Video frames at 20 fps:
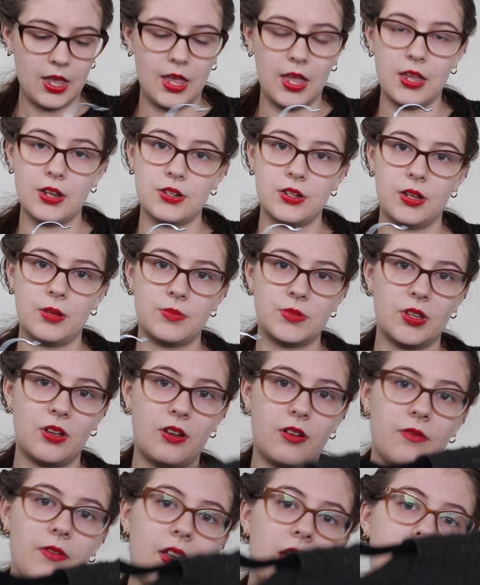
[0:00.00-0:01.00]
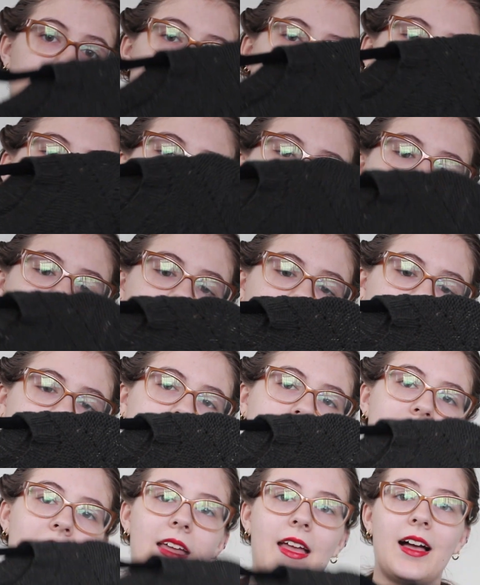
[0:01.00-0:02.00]
In terms of FO
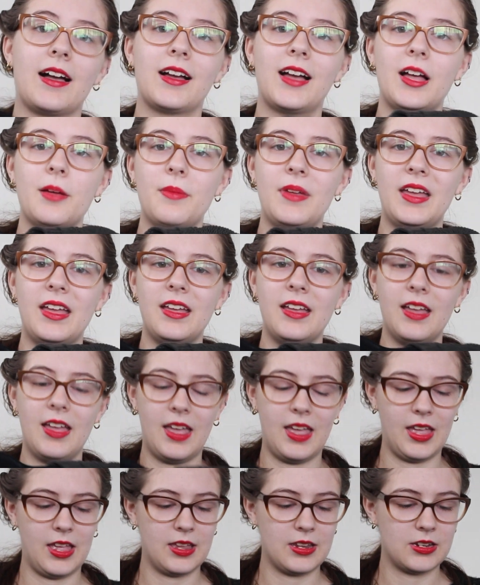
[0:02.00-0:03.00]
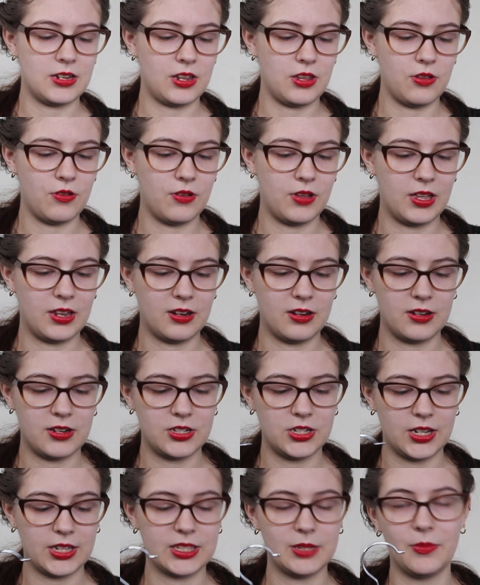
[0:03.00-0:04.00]
pictures, they are coming and you can
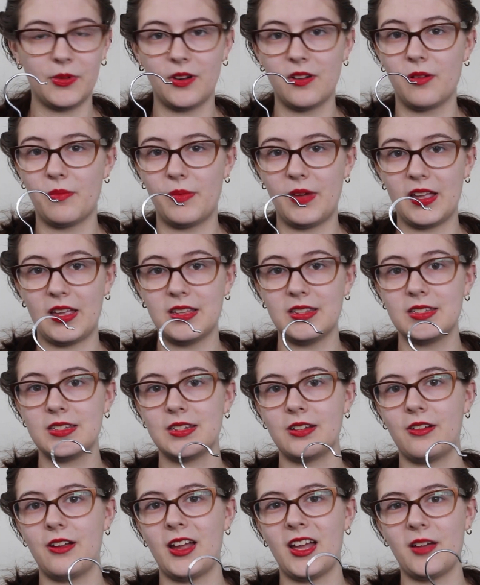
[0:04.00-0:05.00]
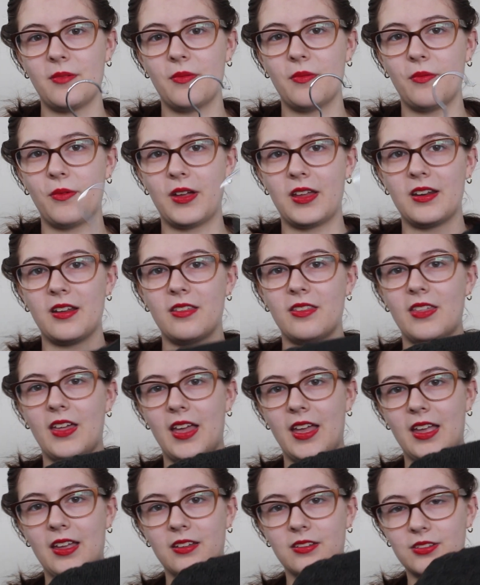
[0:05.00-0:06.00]
check them out on my Instagram when
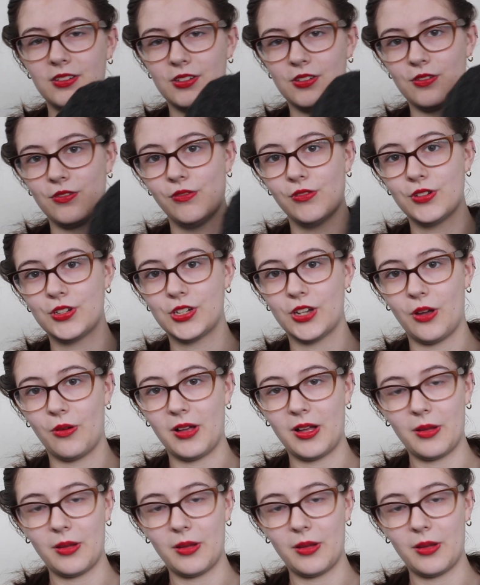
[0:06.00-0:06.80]
they do show